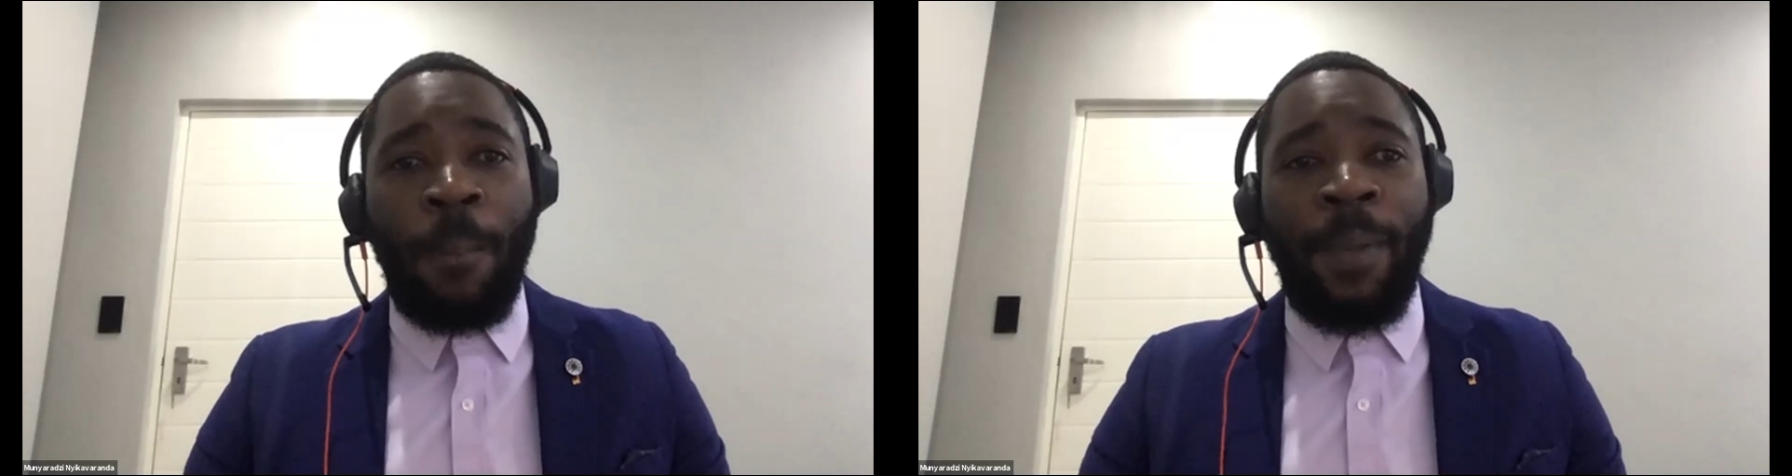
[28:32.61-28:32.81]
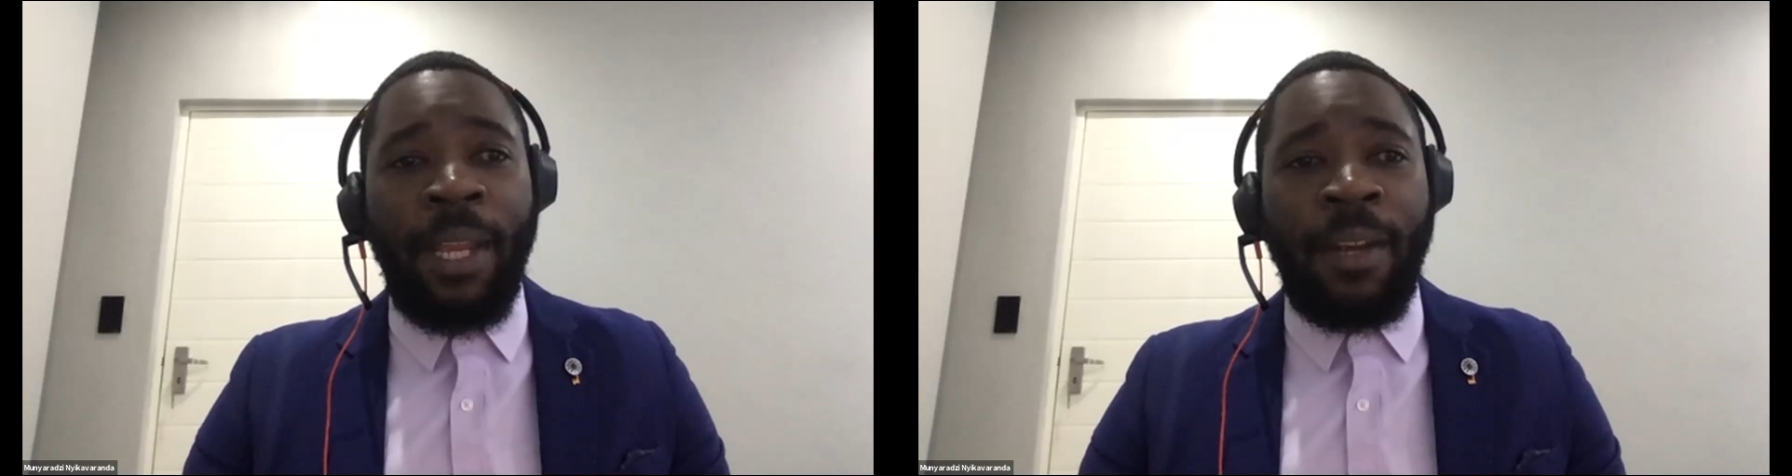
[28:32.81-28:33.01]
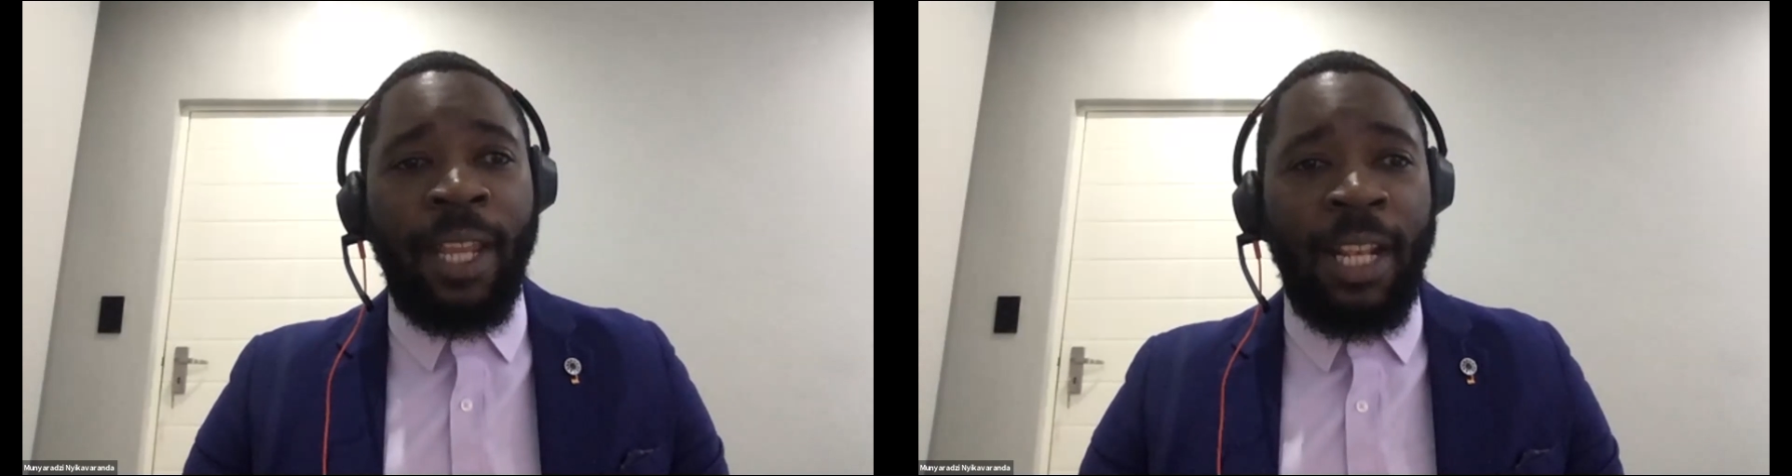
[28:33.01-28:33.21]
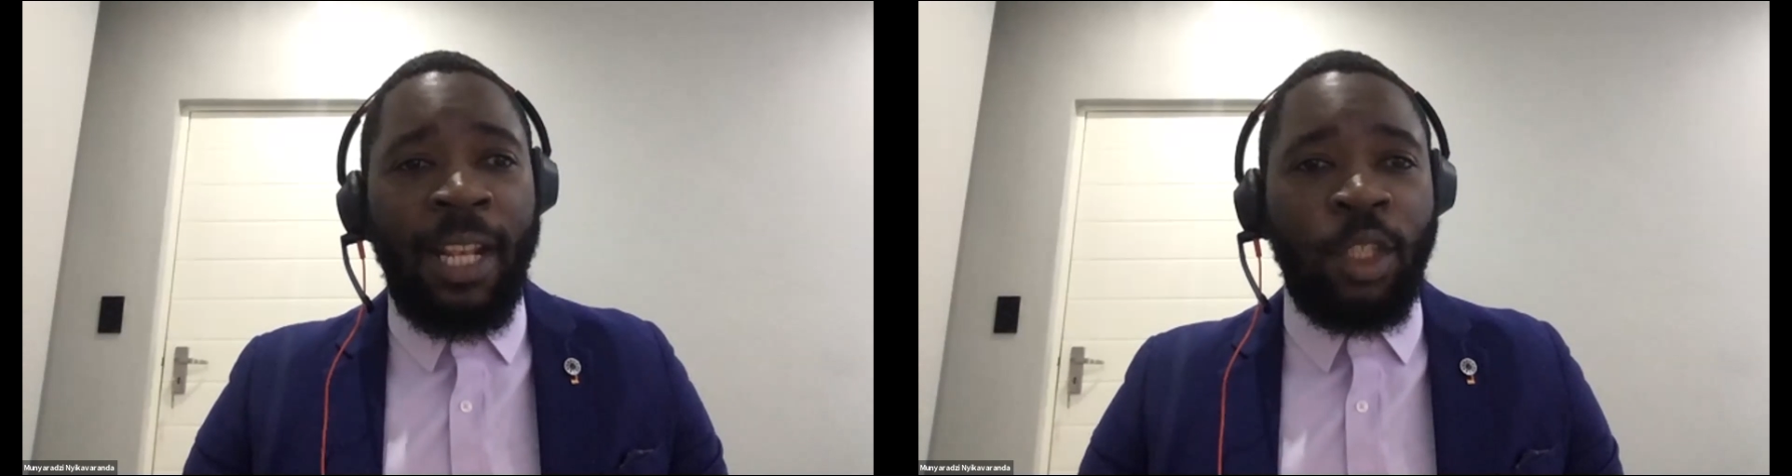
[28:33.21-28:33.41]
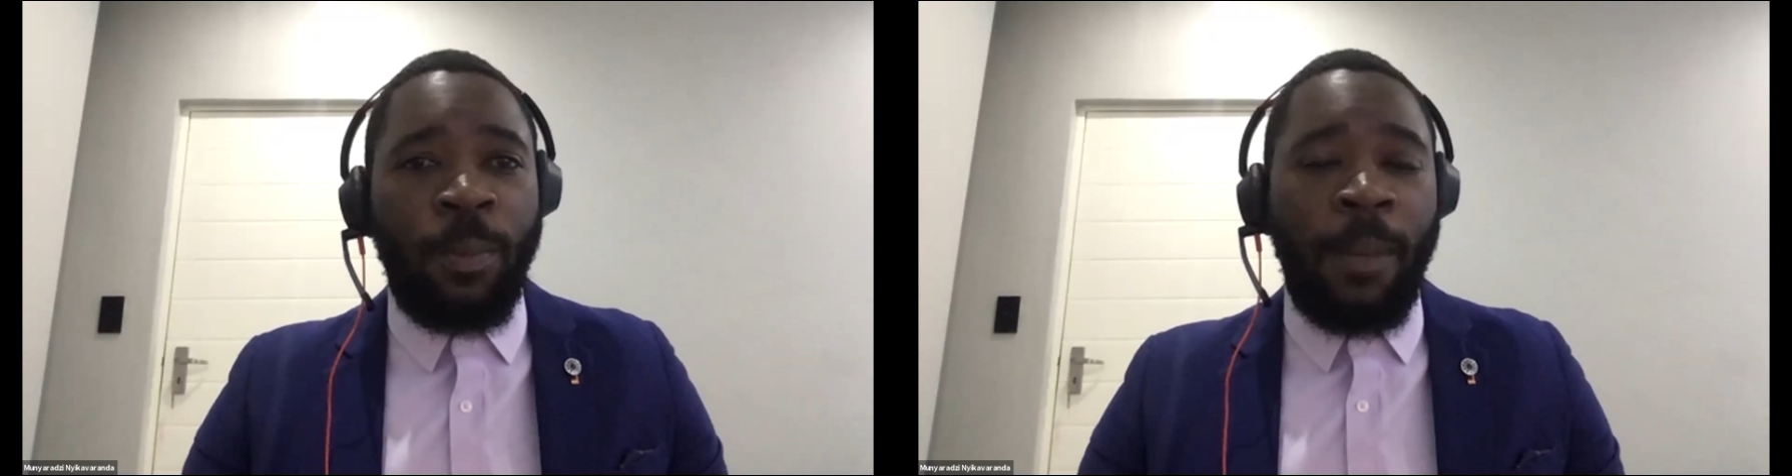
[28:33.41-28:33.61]
appearing
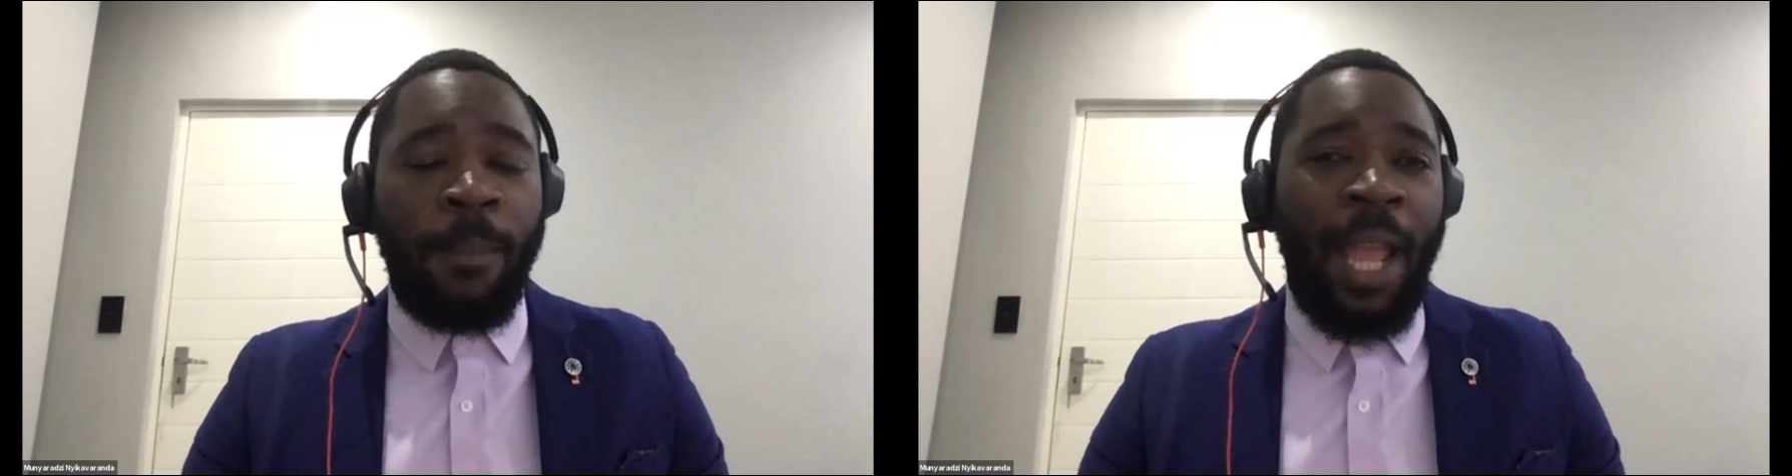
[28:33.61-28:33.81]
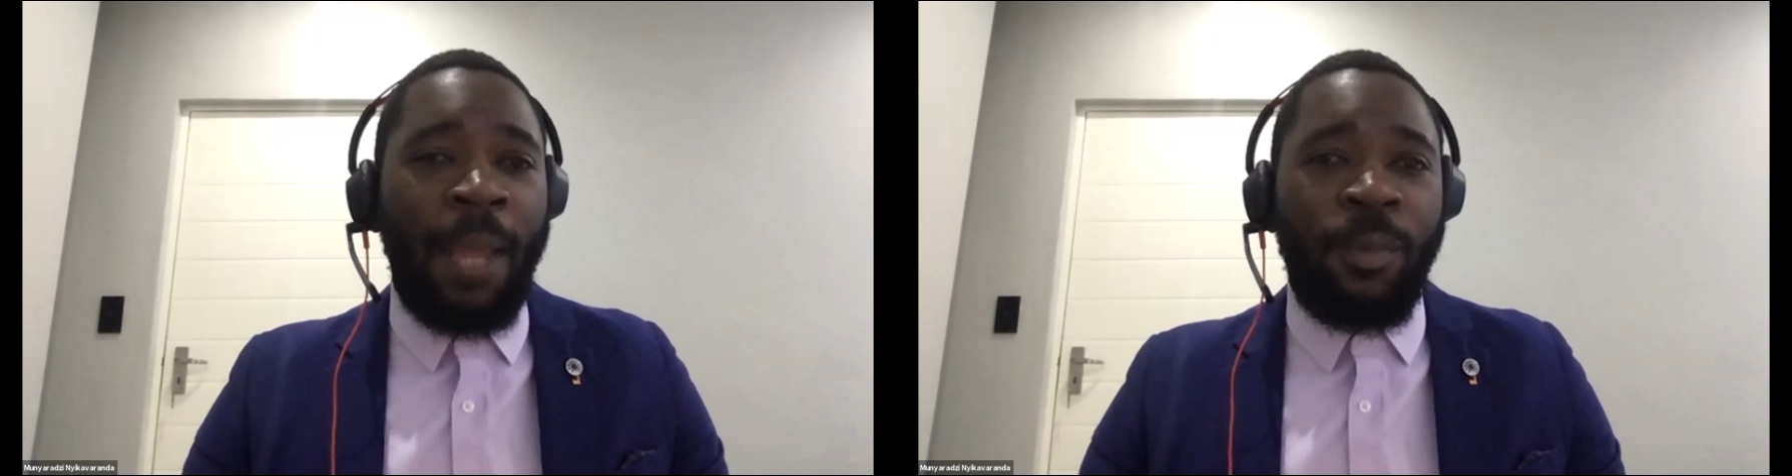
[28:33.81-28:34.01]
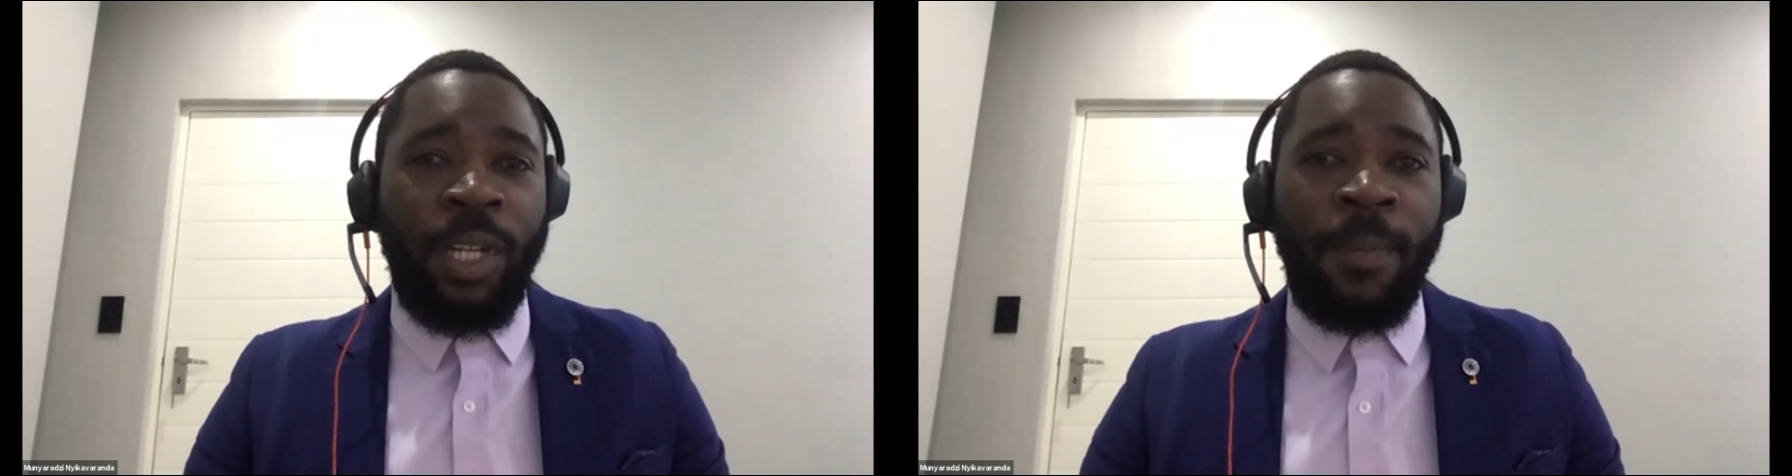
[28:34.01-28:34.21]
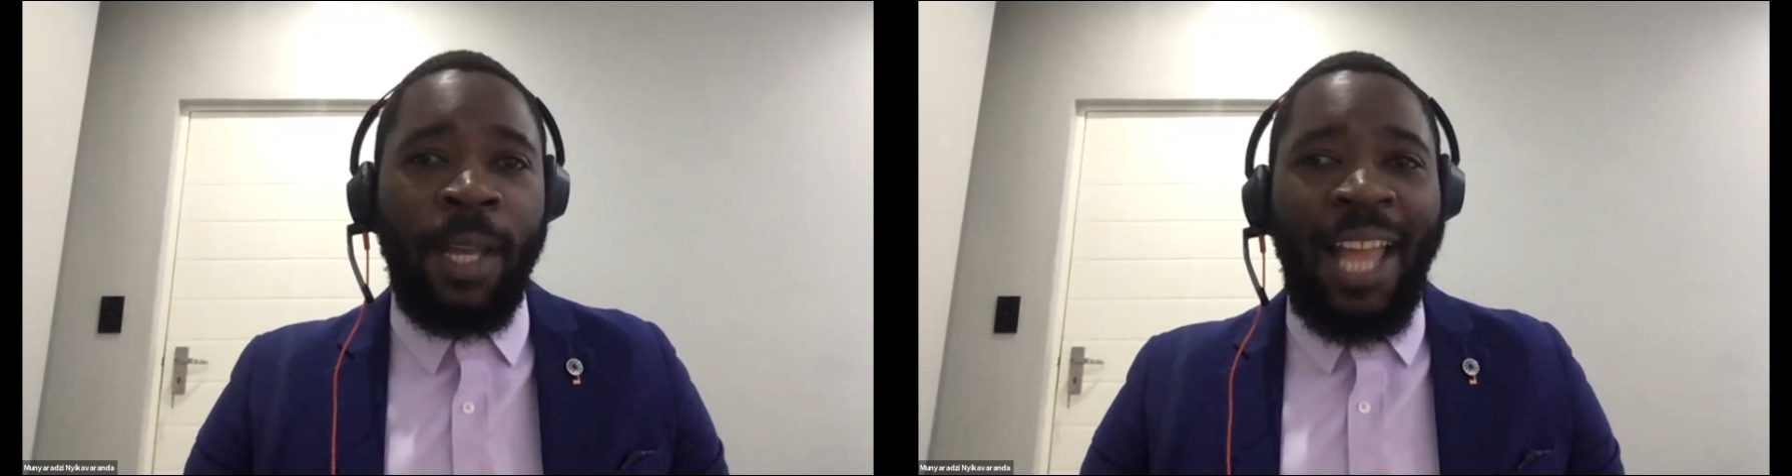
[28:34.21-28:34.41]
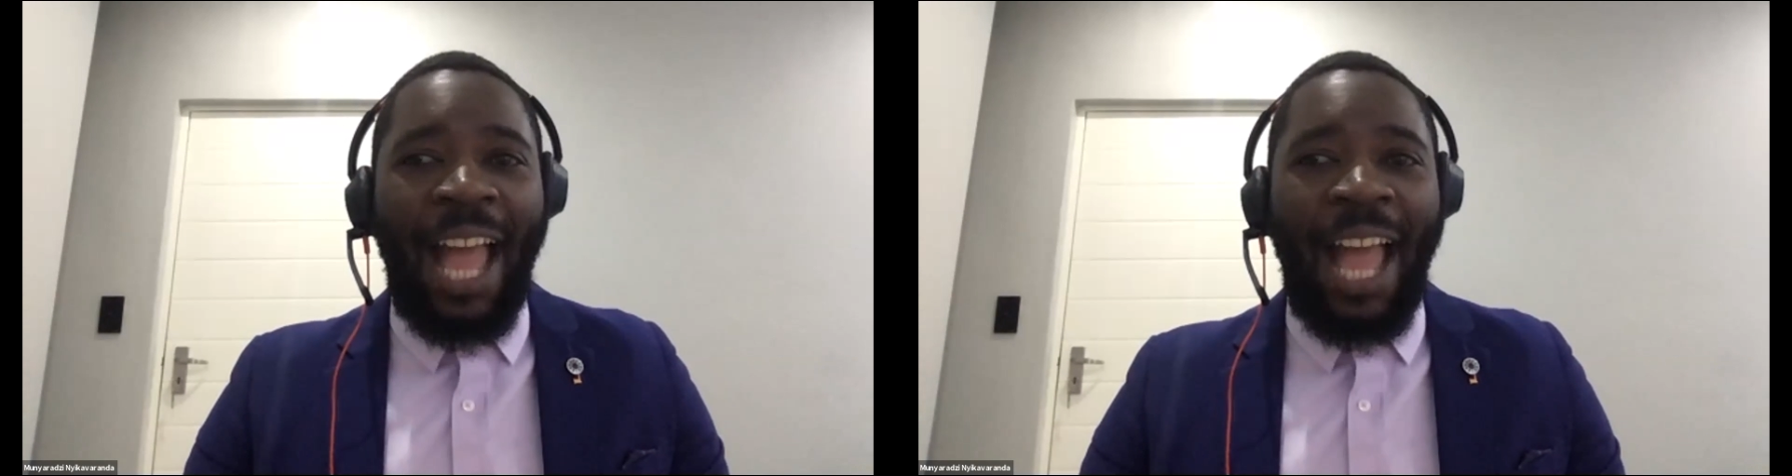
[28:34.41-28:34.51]
to be a pipe dream,